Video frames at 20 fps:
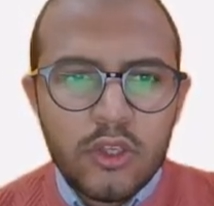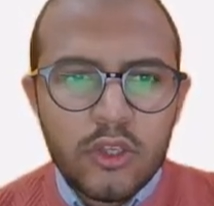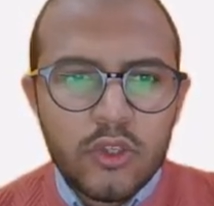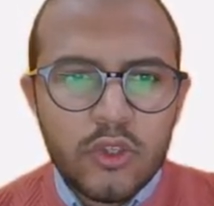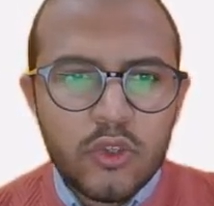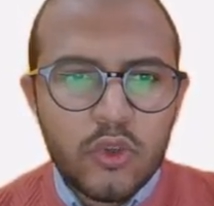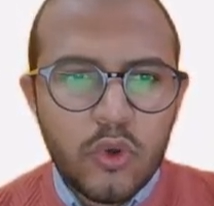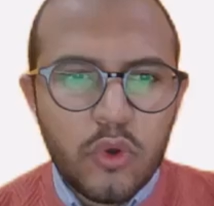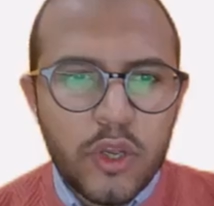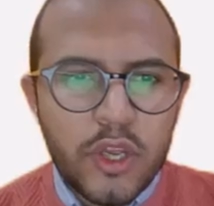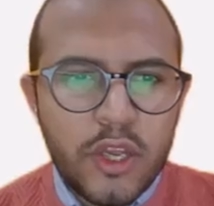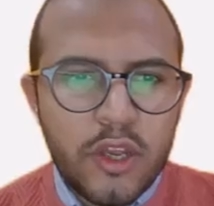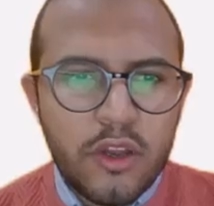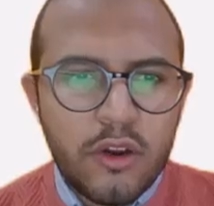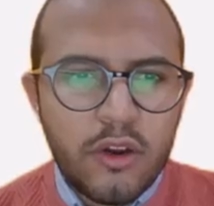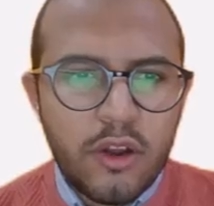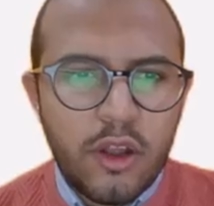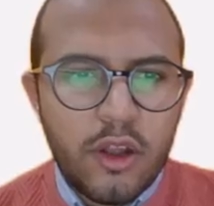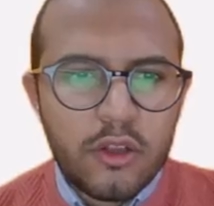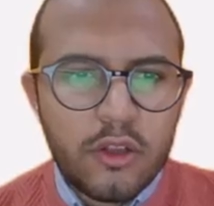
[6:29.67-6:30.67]
so
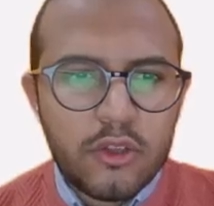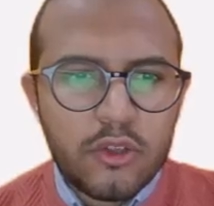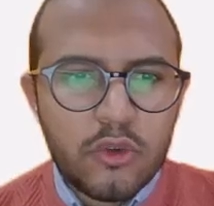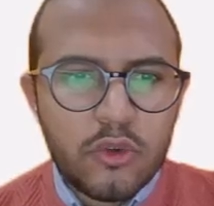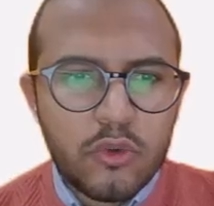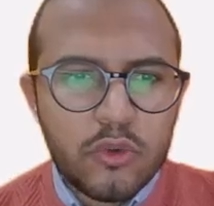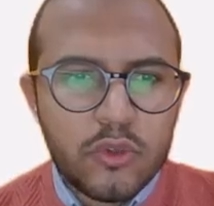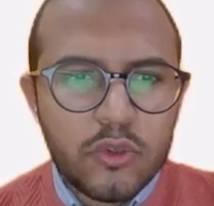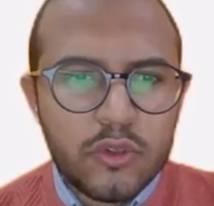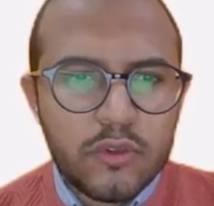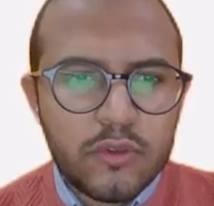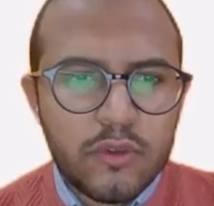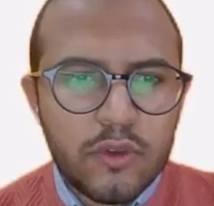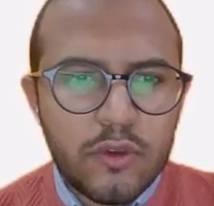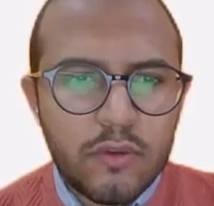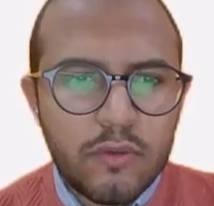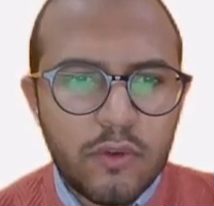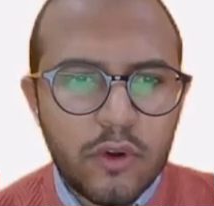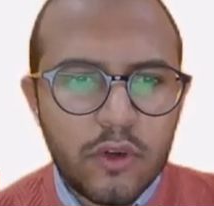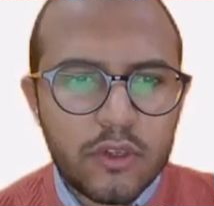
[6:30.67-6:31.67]
here I'll choose,
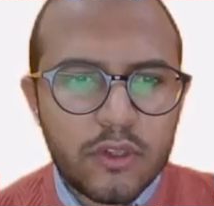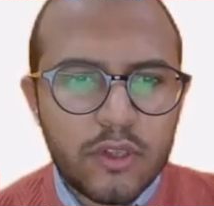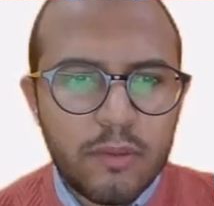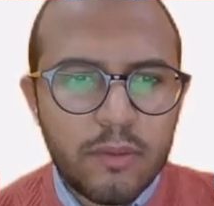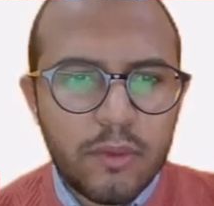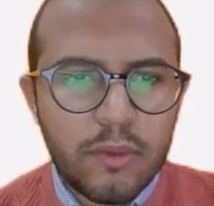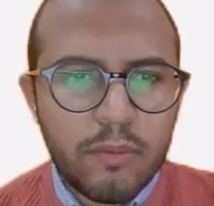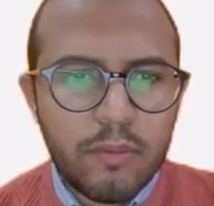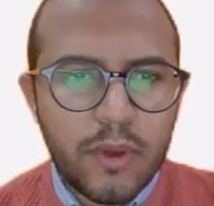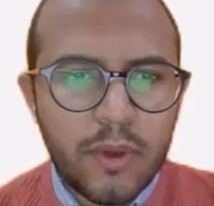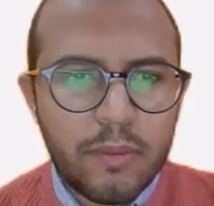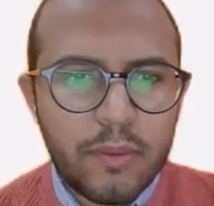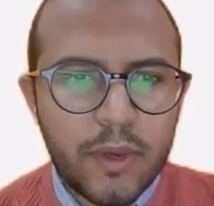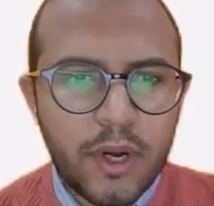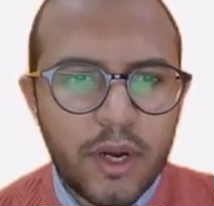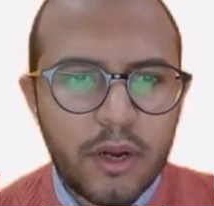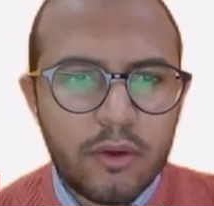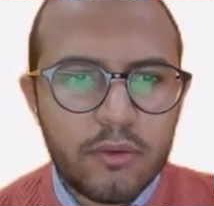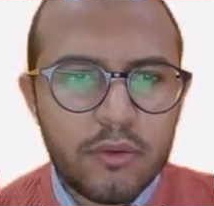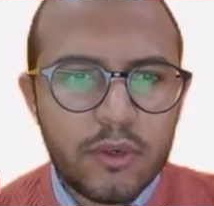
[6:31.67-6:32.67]
for example, pipe
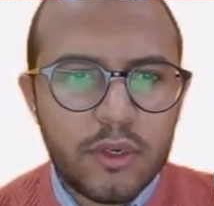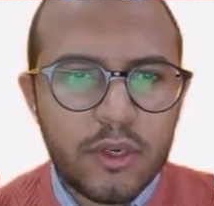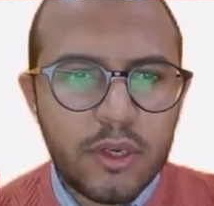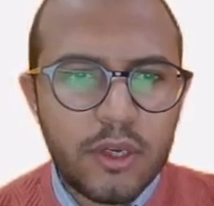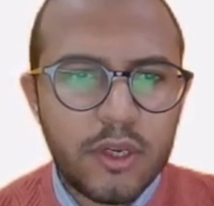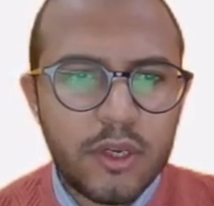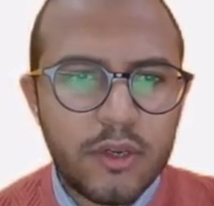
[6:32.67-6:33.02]
crown,